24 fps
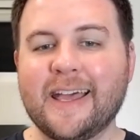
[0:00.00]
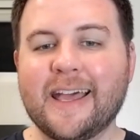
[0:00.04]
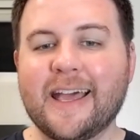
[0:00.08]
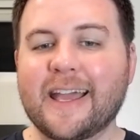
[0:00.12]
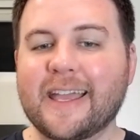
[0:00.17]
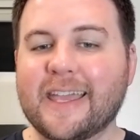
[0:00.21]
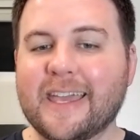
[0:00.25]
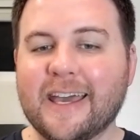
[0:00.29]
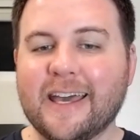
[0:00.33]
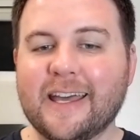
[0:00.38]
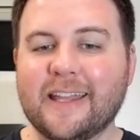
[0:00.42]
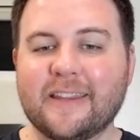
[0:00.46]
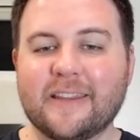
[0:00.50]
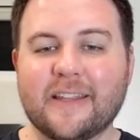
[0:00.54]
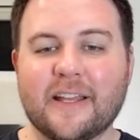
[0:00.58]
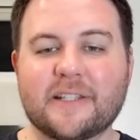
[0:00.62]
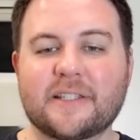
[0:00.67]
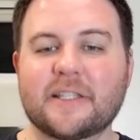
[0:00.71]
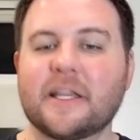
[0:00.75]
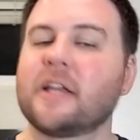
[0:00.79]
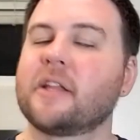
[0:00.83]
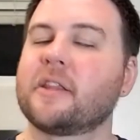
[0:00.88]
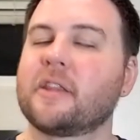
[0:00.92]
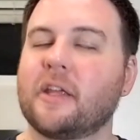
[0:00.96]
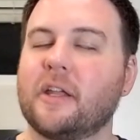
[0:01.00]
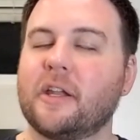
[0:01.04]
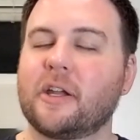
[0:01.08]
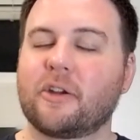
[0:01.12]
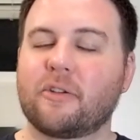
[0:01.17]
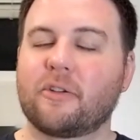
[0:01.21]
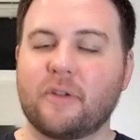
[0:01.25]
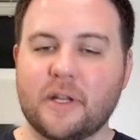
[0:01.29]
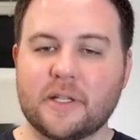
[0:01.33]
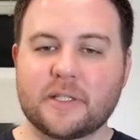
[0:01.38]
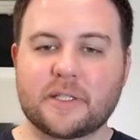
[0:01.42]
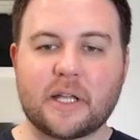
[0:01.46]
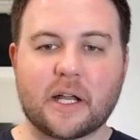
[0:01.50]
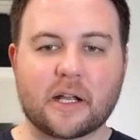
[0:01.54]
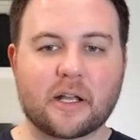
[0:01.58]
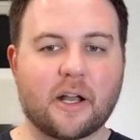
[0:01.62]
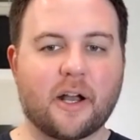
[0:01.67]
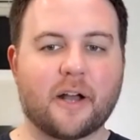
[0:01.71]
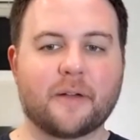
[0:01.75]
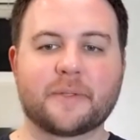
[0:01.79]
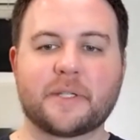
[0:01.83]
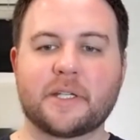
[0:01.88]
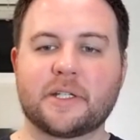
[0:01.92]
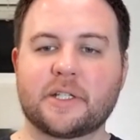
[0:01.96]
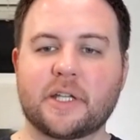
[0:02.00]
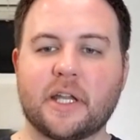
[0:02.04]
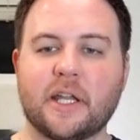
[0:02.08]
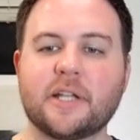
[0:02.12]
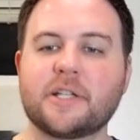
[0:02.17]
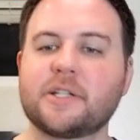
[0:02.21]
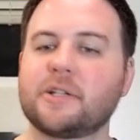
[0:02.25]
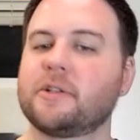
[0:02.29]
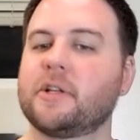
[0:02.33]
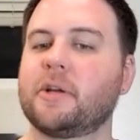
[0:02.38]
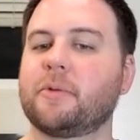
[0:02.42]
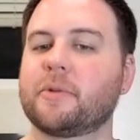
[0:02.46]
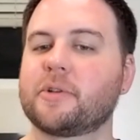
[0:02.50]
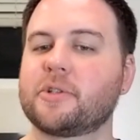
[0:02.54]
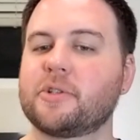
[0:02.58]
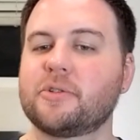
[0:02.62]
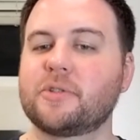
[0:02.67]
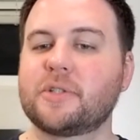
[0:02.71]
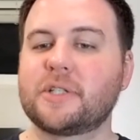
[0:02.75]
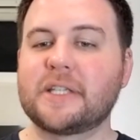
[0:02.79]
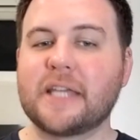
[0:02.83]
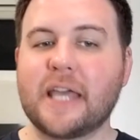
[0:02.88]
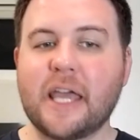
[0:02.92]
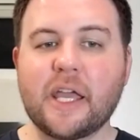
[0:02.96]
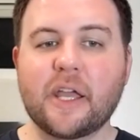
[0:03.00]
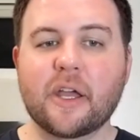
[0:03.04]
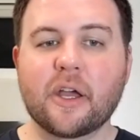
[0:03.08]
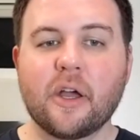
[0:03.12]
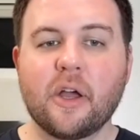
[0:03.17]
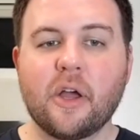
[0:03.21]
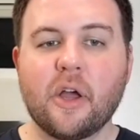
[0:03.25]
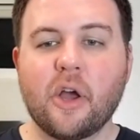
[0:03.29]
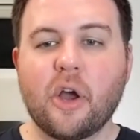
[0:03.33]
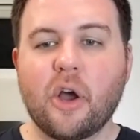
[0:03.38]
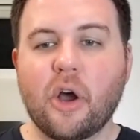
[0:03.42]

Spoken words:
Again, that's athleticgreens.com/NHL Network to take